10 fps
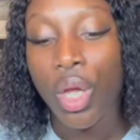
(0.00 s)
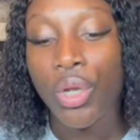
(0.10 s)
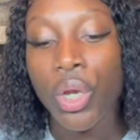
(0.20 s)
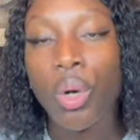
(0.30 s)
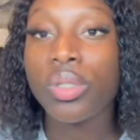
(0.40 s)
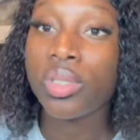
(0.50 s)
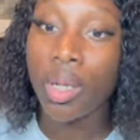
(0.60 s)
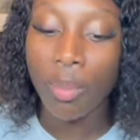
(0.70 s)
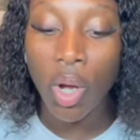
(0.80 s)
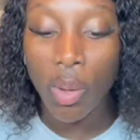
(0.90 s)
Now,
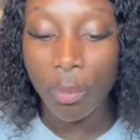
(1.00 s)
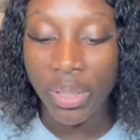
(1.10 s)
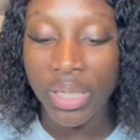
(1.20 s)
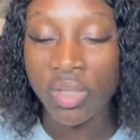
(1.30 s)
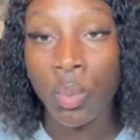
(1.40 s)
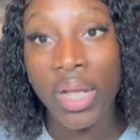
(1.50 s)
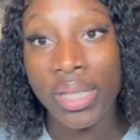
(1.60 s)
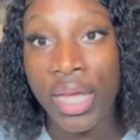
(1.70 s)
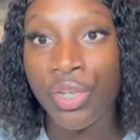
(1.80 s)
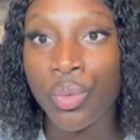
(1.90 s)
some companies, what
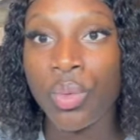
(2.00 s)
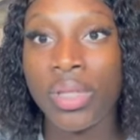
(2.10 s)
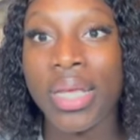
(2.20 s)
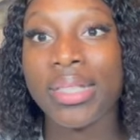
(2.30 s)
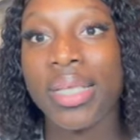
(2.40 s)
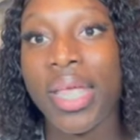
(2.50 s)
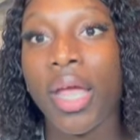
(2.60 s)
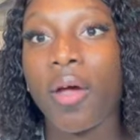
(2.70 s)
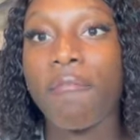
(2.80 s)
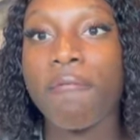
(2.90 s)
they do, they
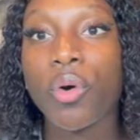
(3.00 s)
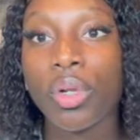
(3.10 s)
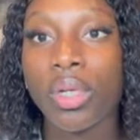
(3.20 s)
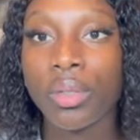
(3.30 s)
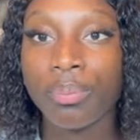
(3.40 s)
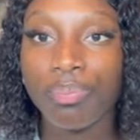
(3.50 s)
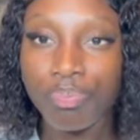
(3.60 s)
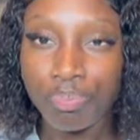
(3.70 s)
take full